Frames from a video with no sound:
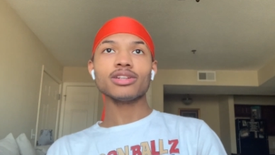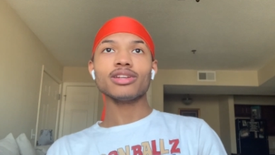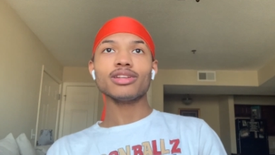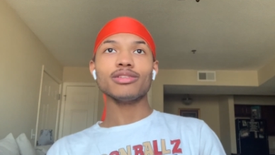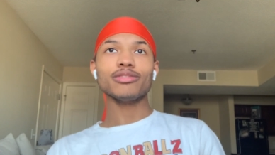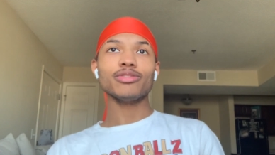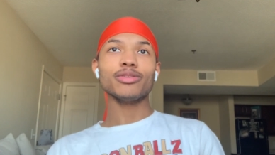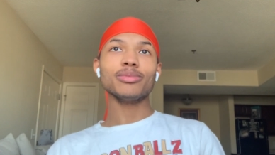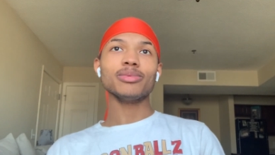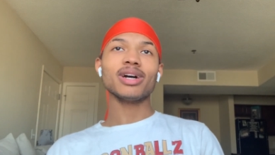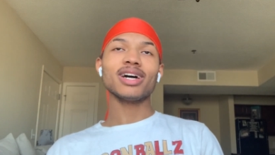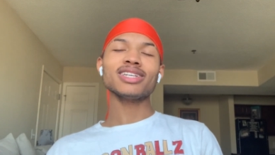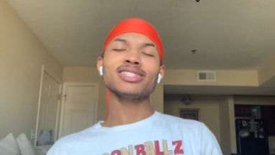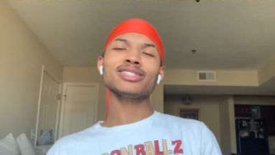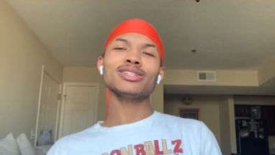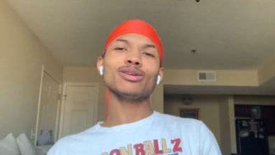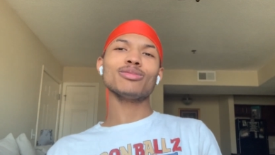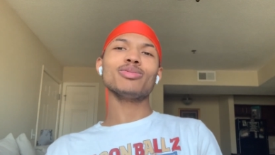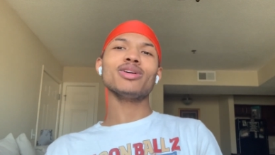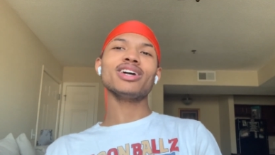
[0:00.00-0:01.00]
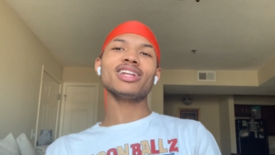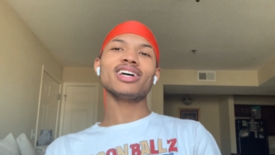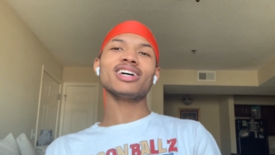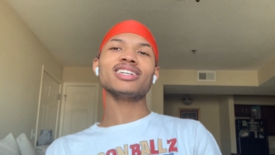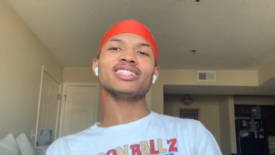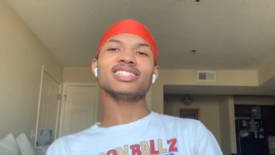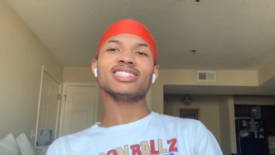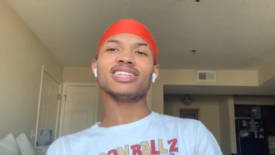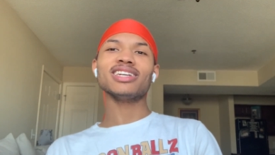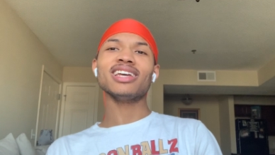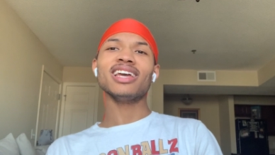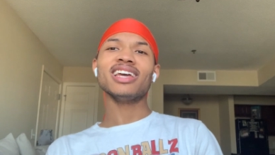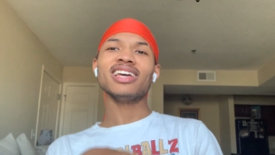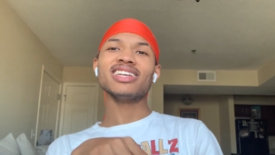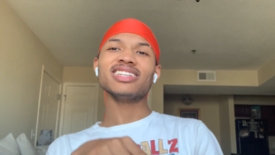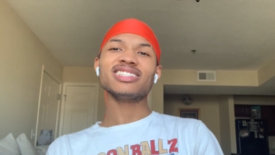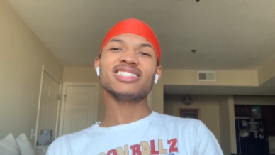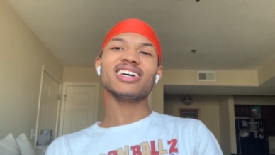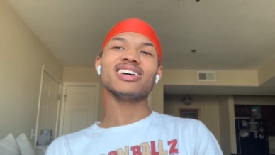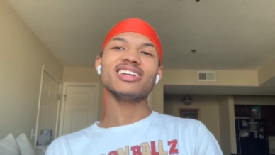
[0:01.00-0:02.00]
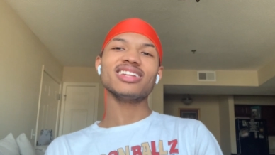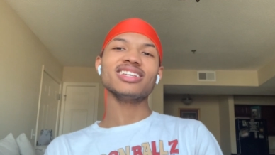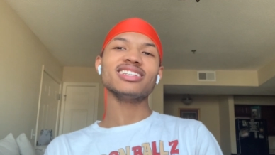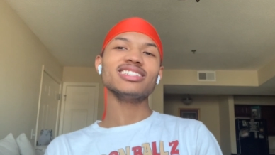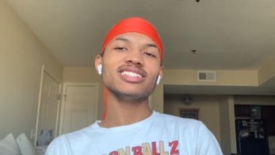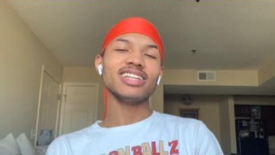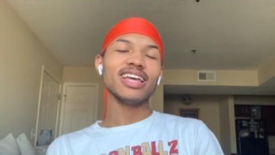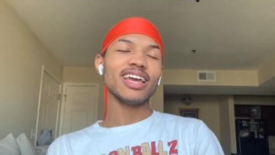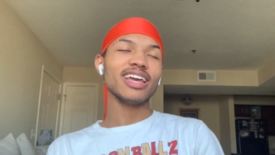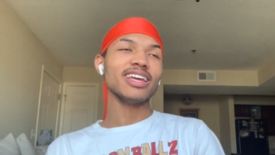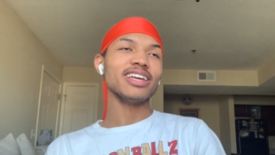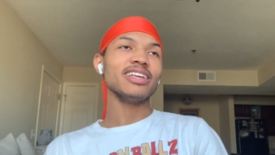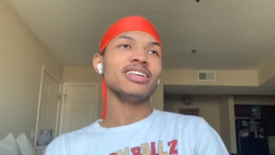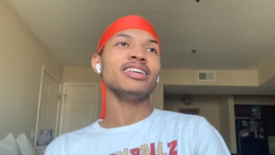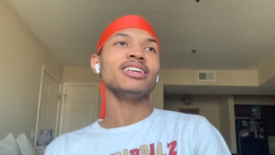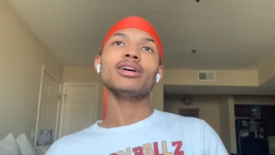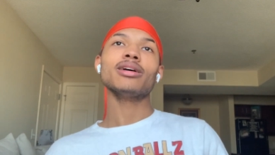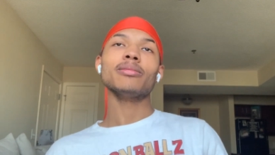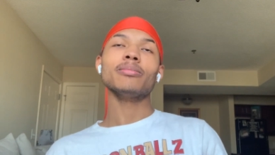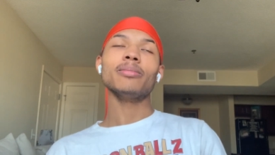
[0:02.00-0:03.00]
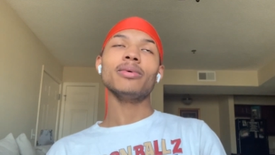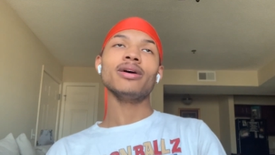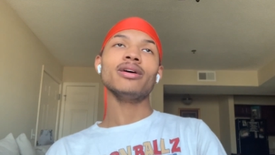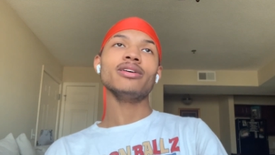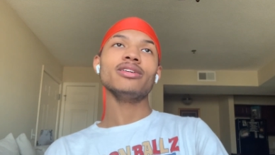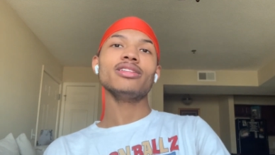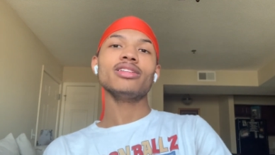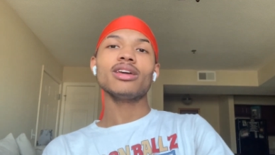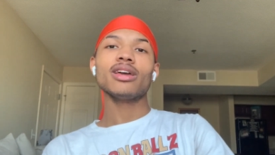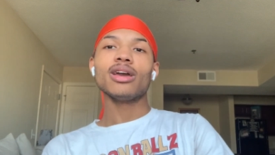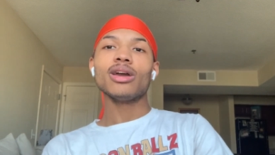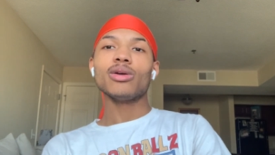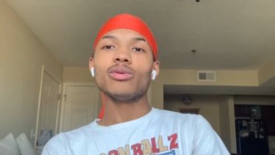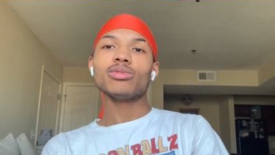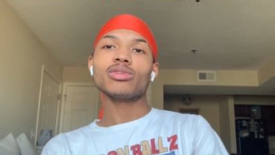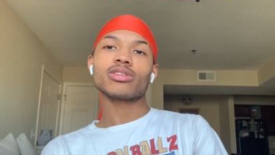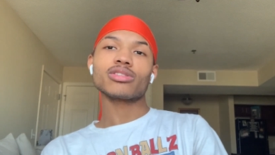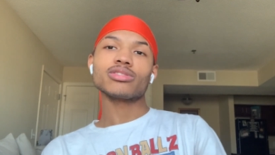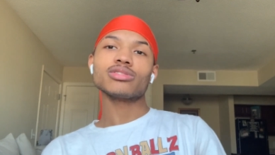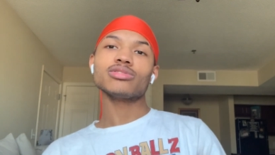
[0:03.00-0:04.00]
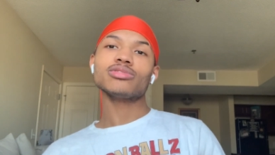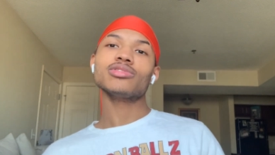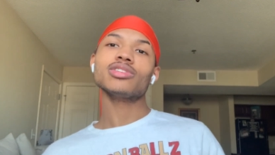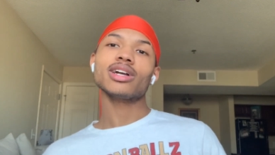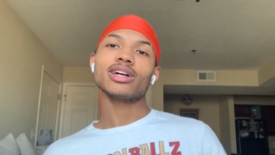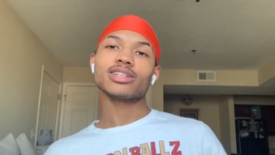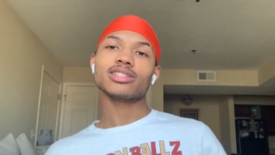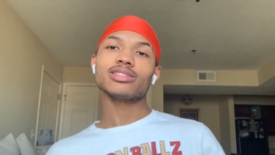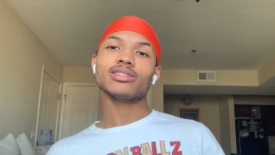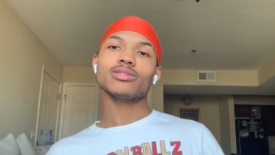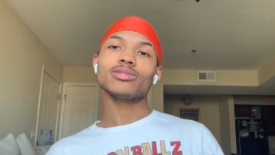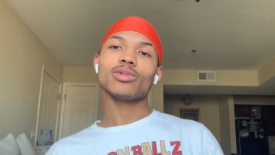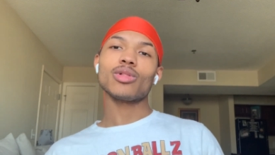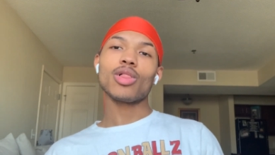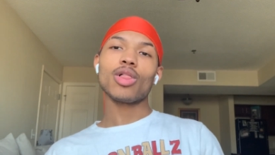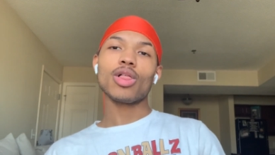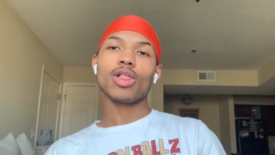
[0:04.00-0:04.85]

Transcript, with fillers: You feel me? I still play that shit to this day, but. We react.